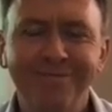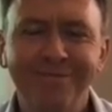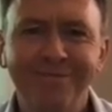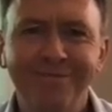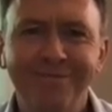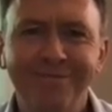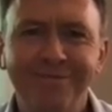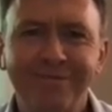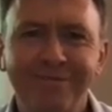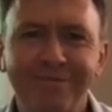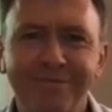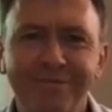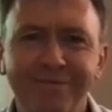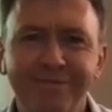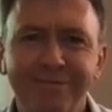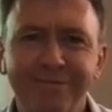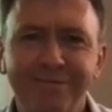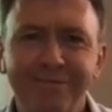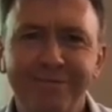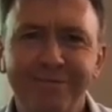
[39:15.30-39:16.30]

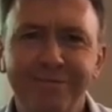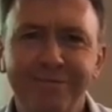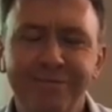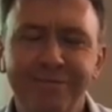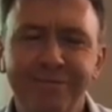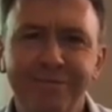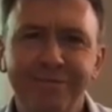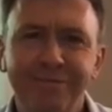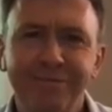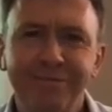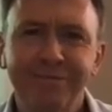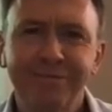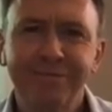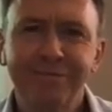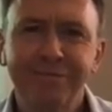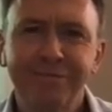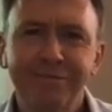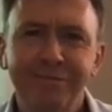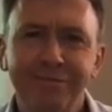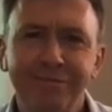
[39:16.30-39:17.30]

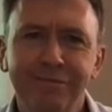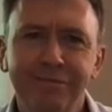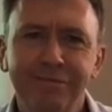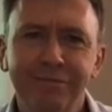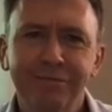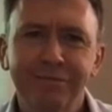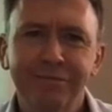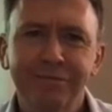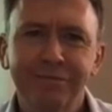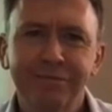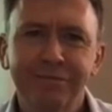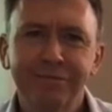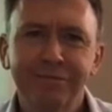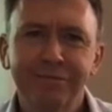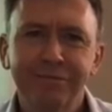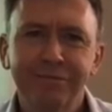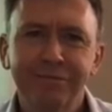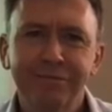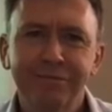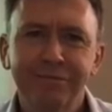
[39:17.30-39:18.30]

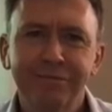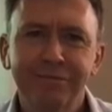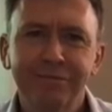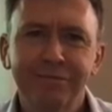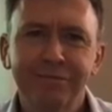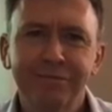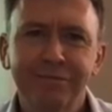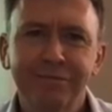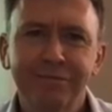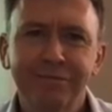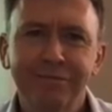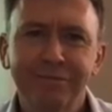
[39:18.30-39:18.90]
[no speech]